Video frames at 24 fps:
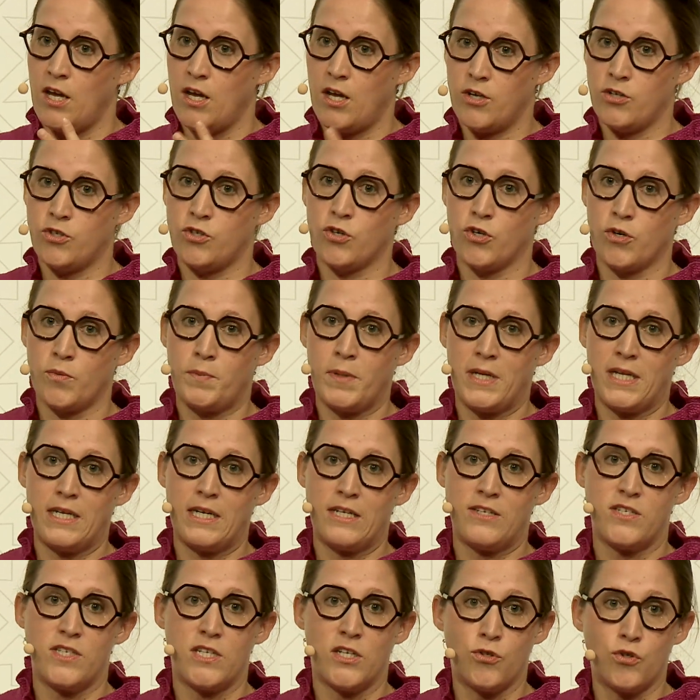European
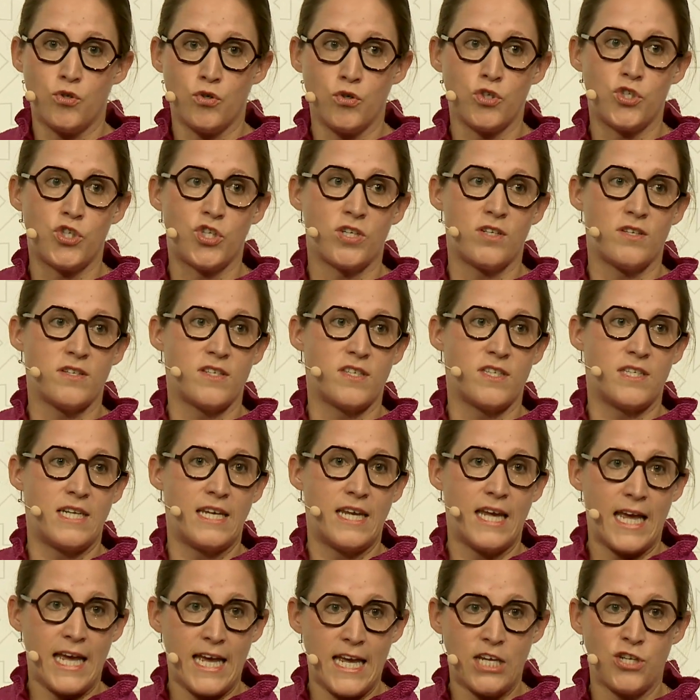institutions, the
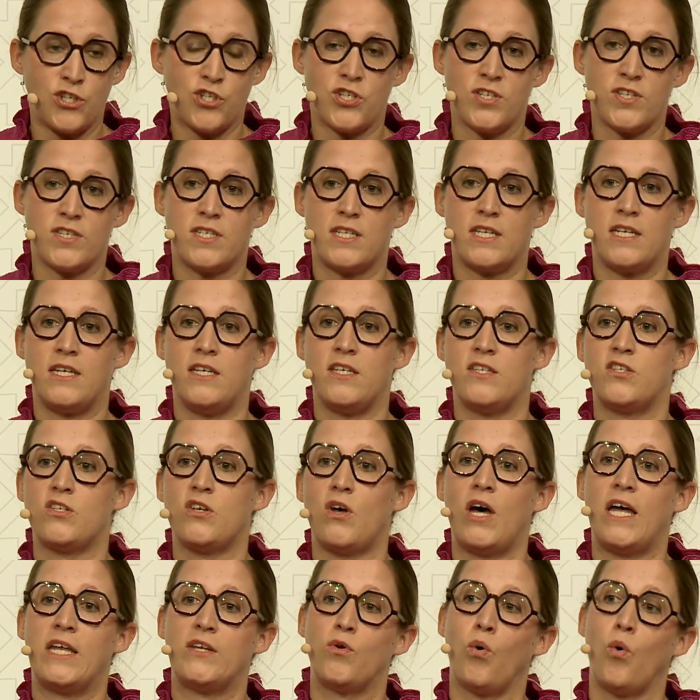agencies,
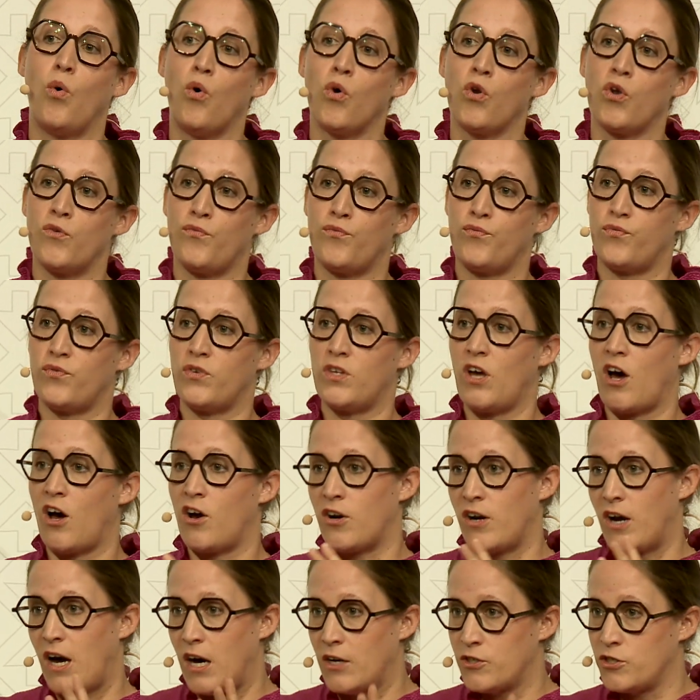and all of
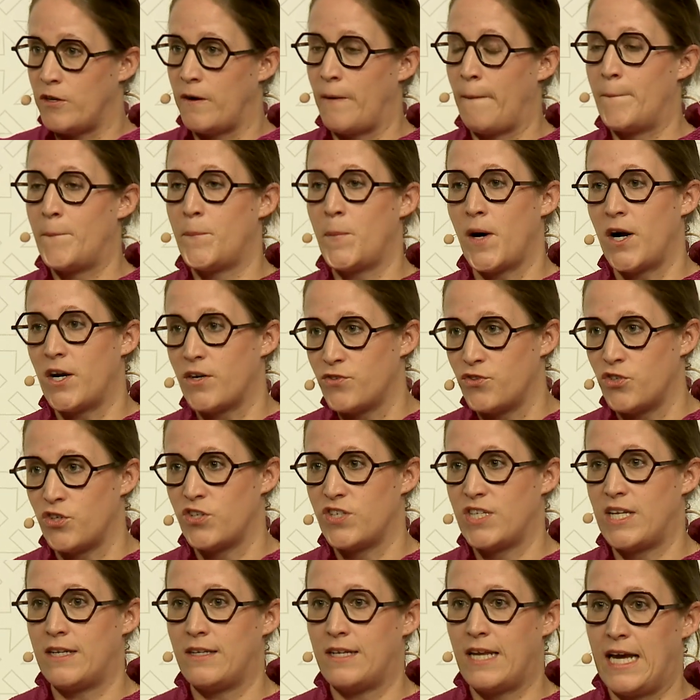our other partners
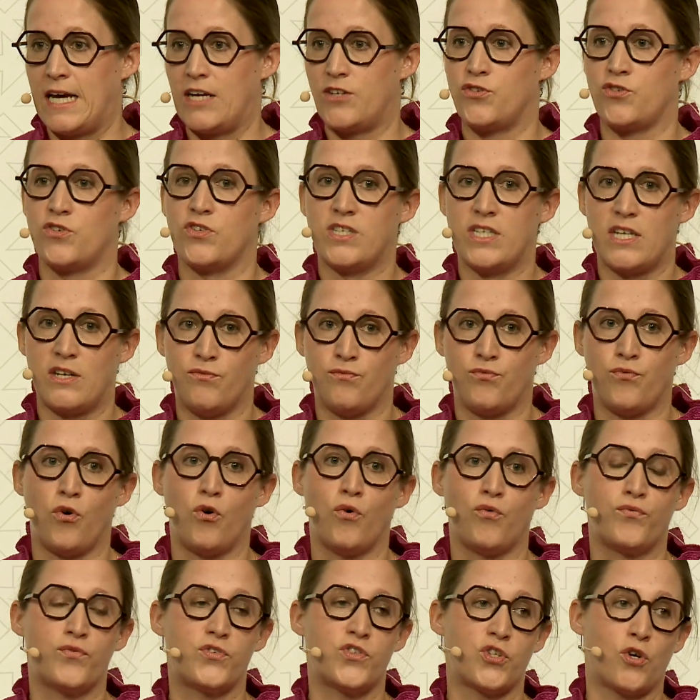and actors involved.